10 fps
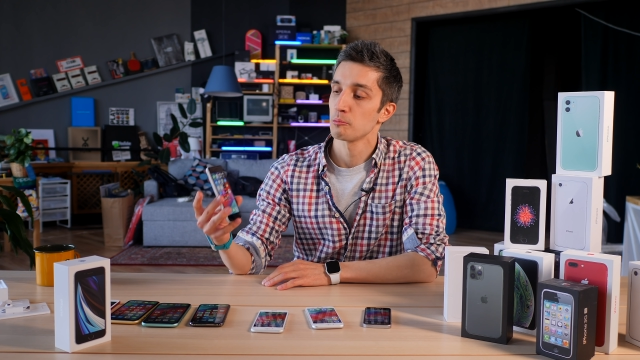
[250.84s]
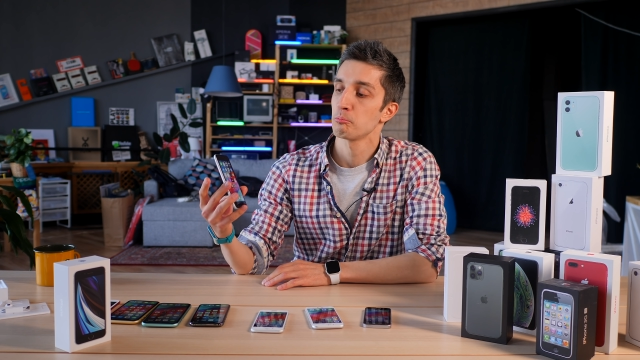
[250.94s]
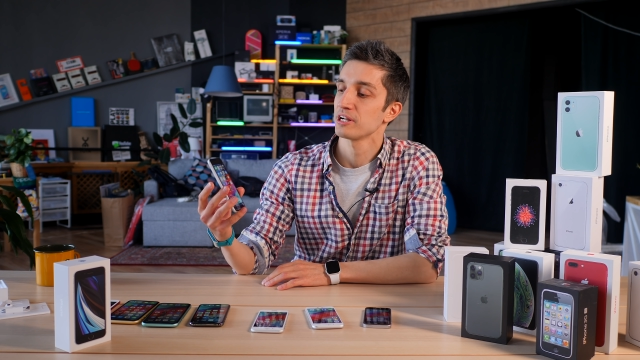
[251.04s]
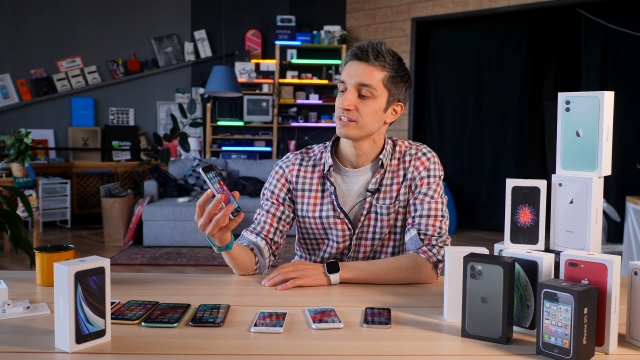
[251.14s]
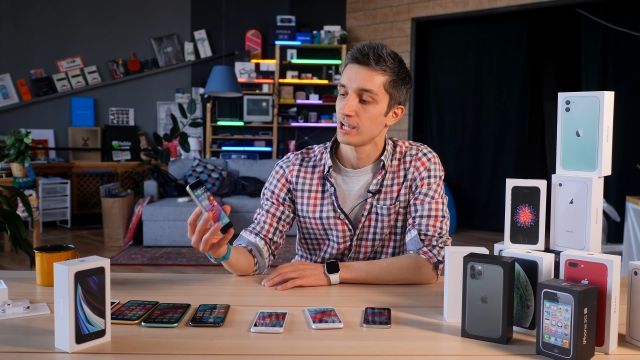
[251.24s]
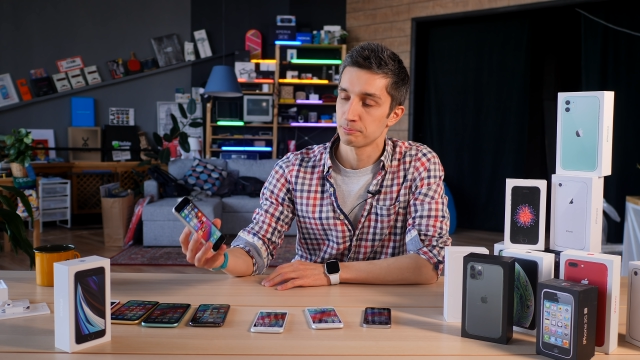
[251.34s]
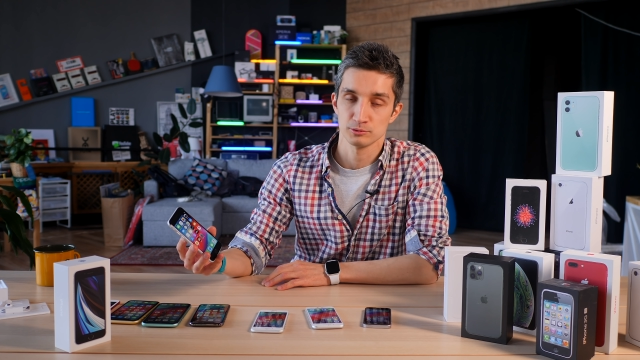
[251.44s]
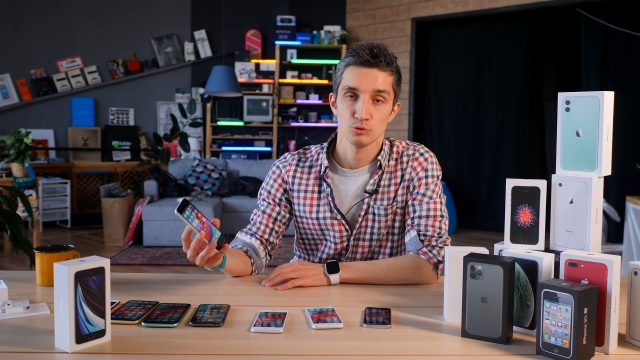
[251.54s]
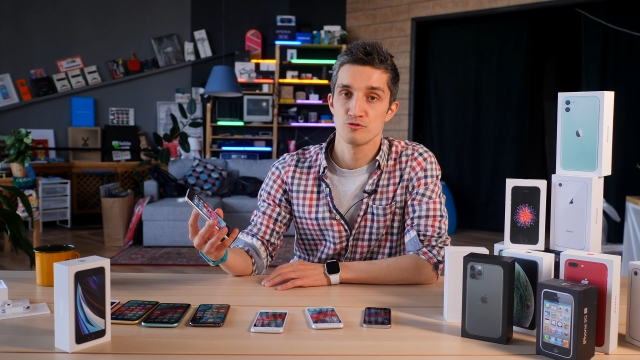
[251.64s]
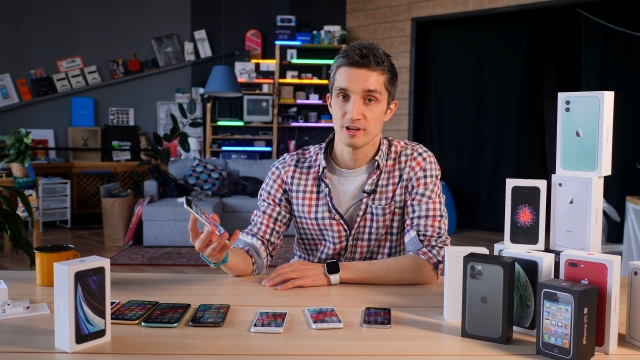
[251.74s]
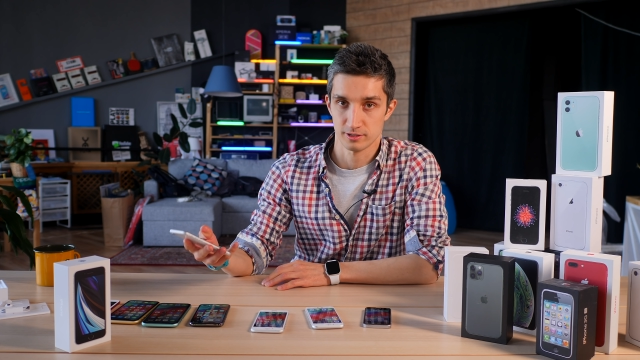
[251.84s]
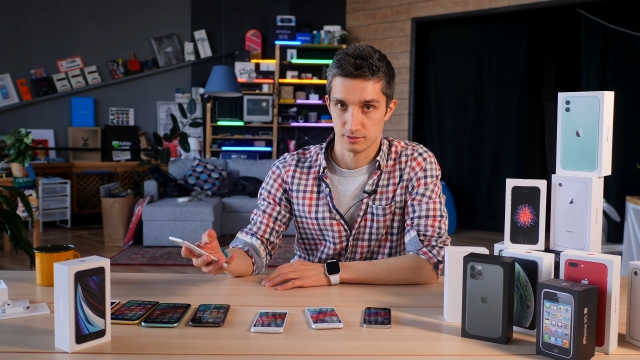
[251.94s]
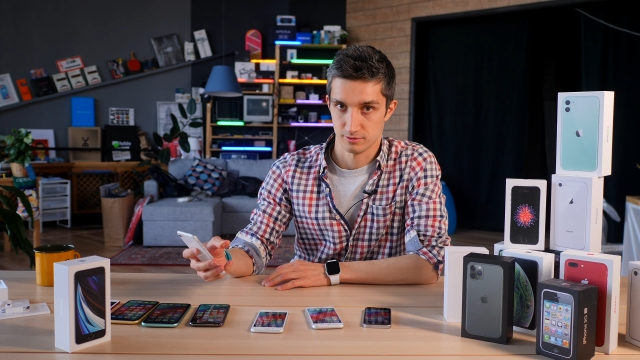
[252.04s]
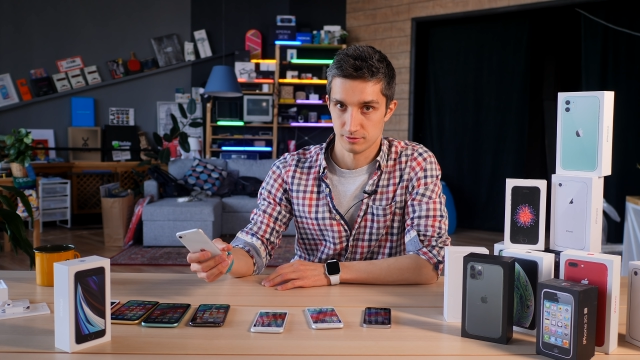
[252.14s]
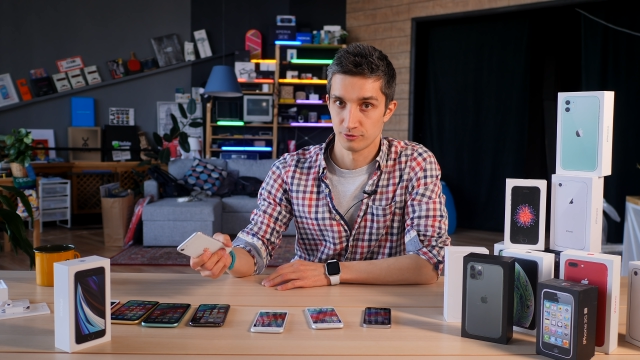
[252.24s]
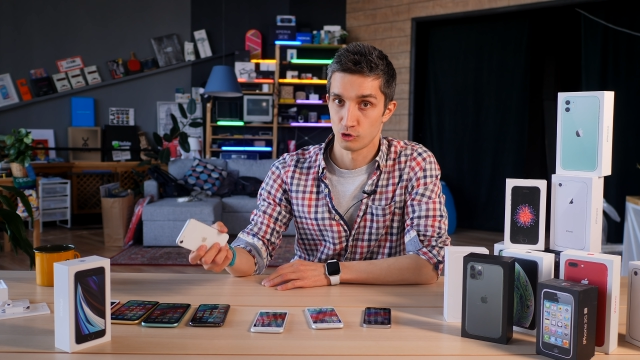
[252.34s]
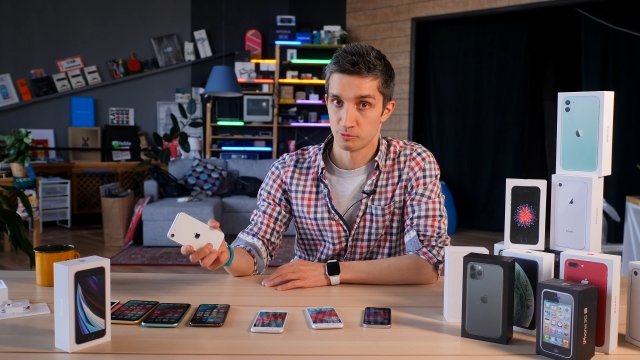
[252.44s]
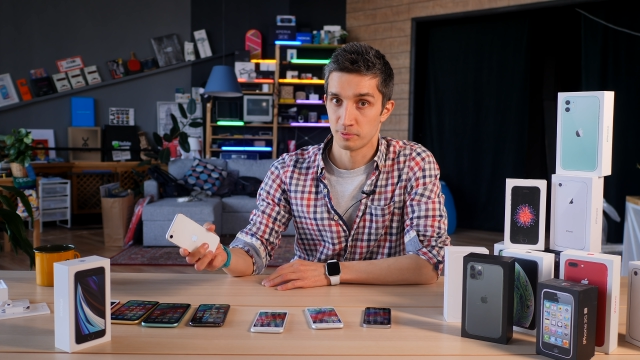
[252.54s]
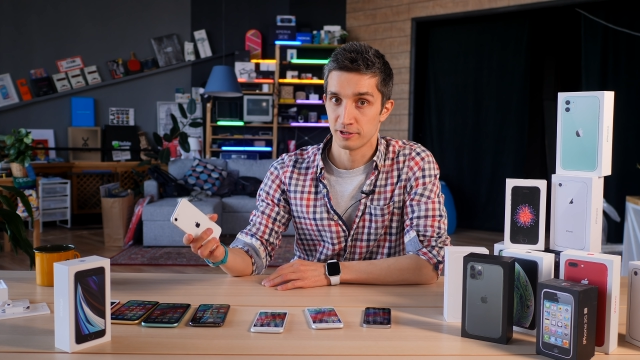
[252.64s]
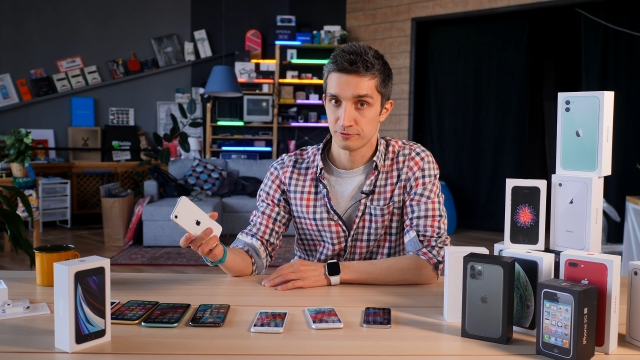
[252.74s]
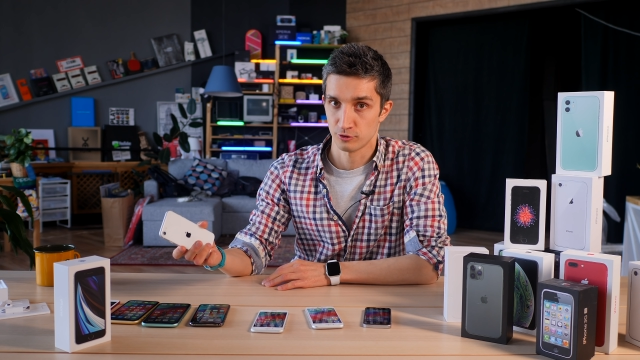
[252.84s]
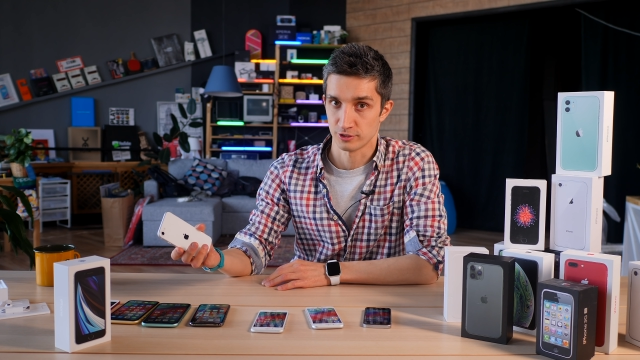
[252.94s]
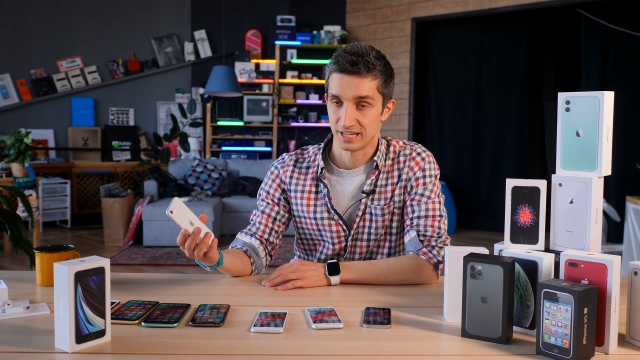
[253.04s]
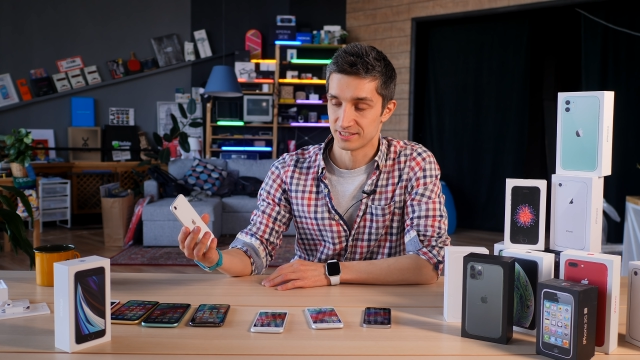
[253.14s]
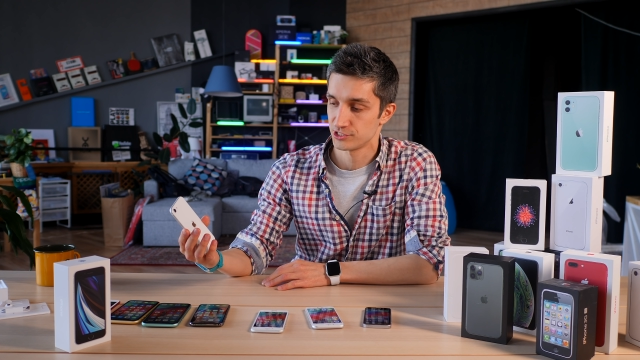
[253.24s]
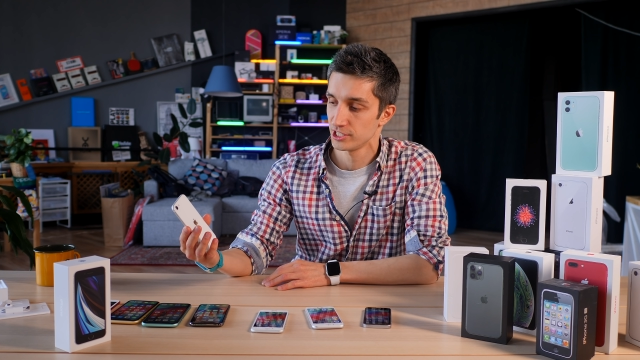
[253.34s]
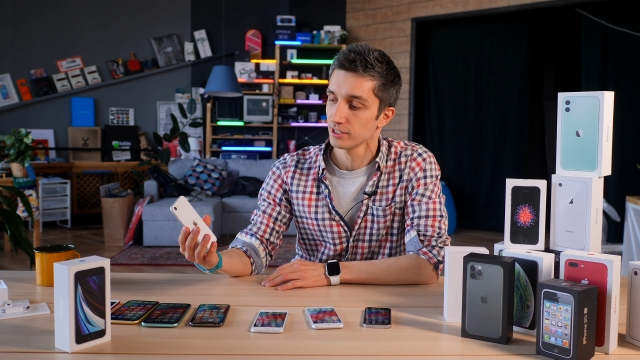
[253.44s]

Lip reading: But Apple claims that the SE 2020